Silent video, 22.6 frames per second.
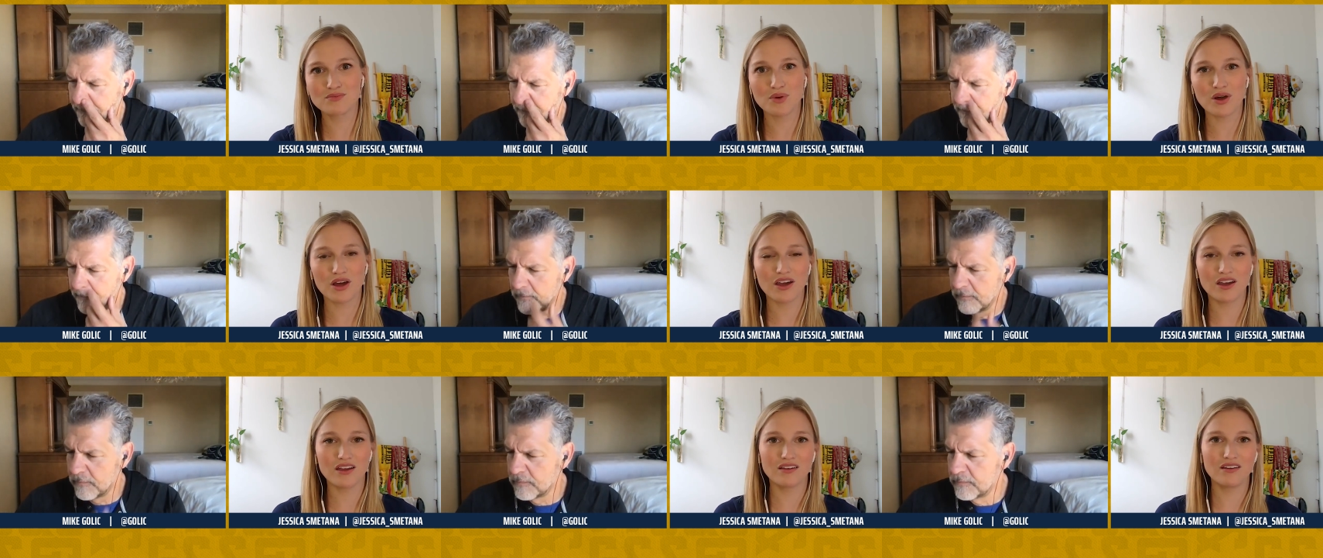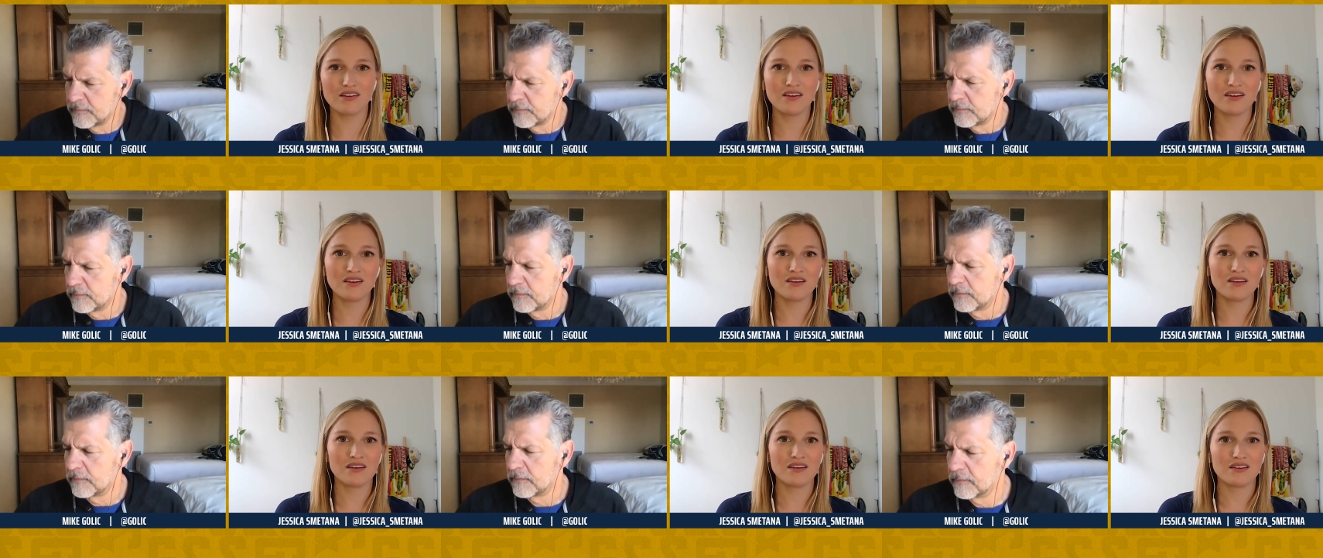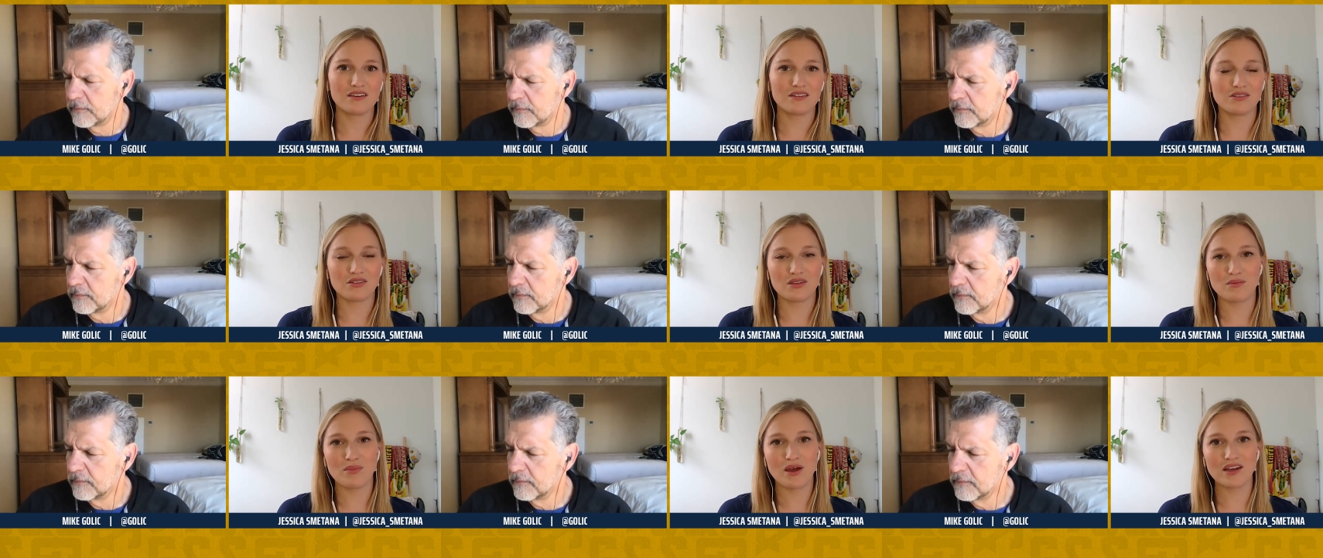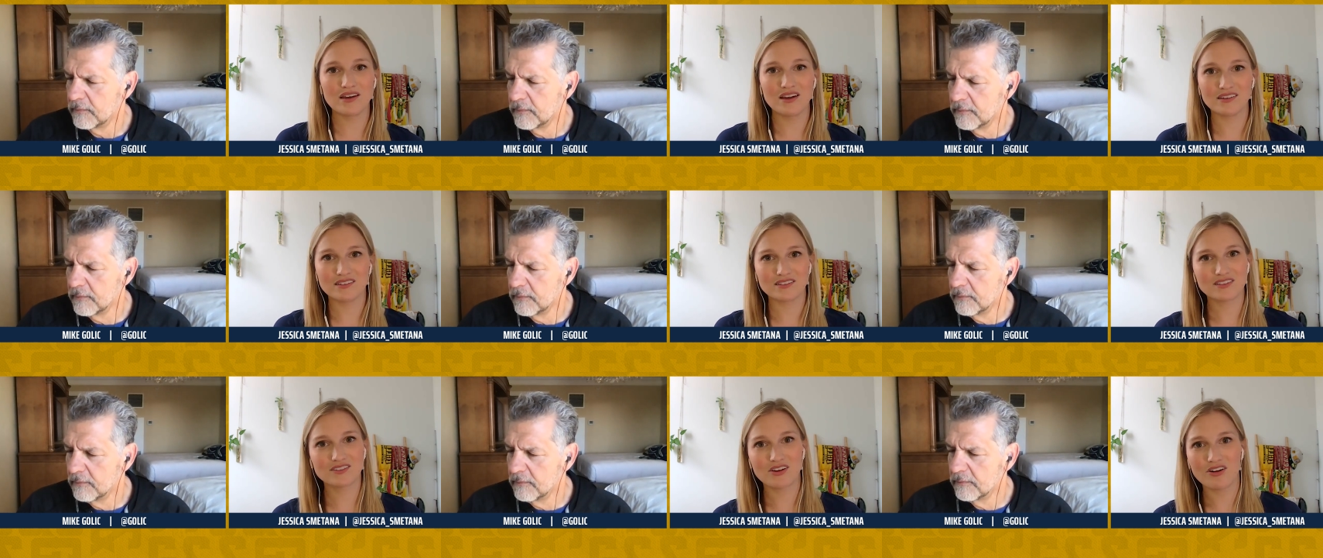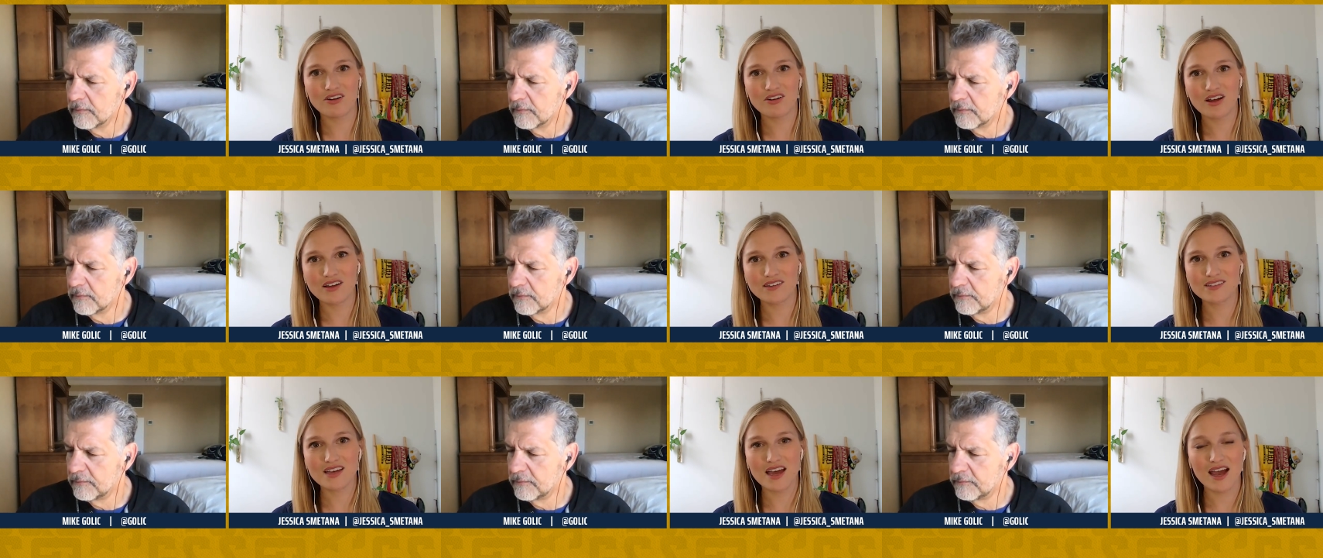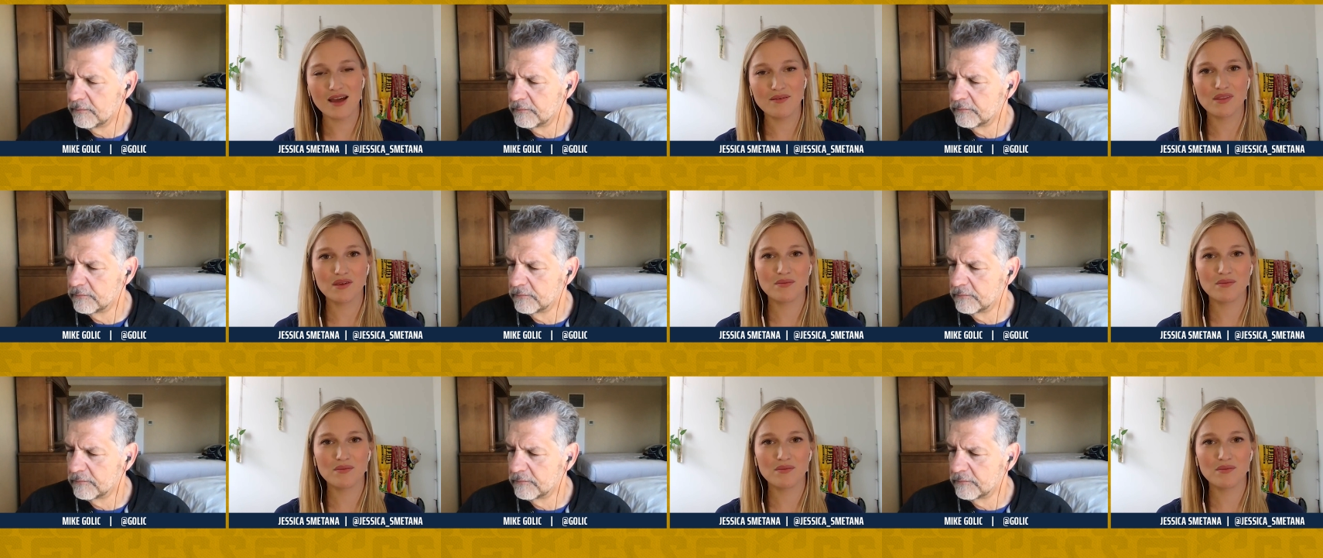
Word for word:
Speaker 1: but you know, they might not start on time.